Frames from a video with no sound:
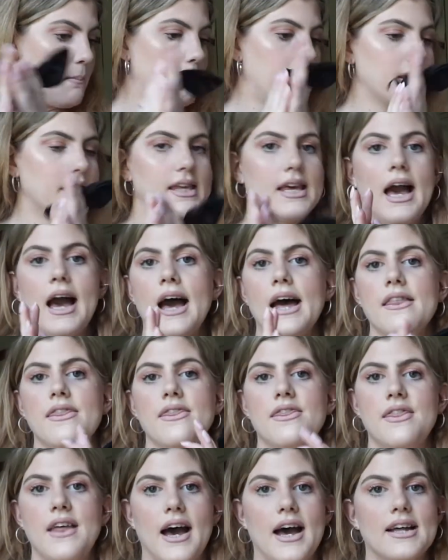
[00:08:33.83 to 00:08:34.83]
But yeah,
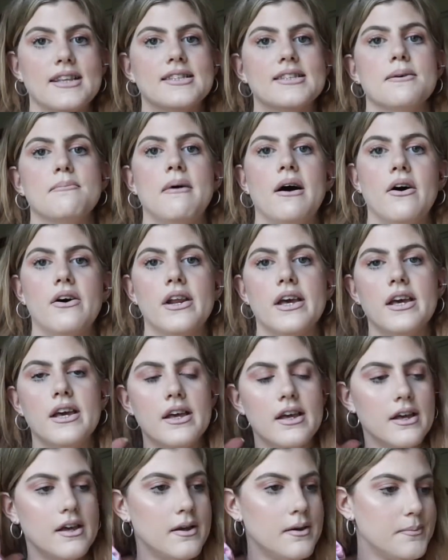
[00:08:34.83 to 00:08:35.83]
that's about
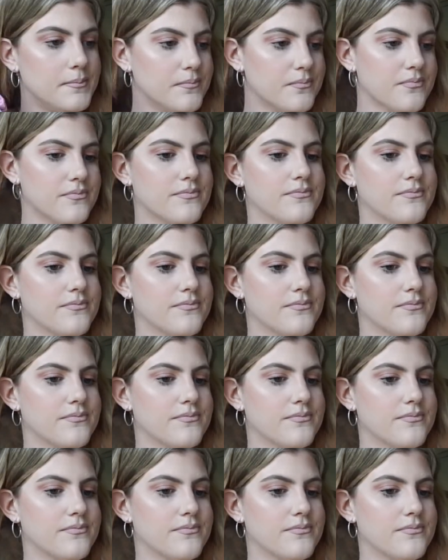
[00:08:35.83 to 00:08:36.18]
it.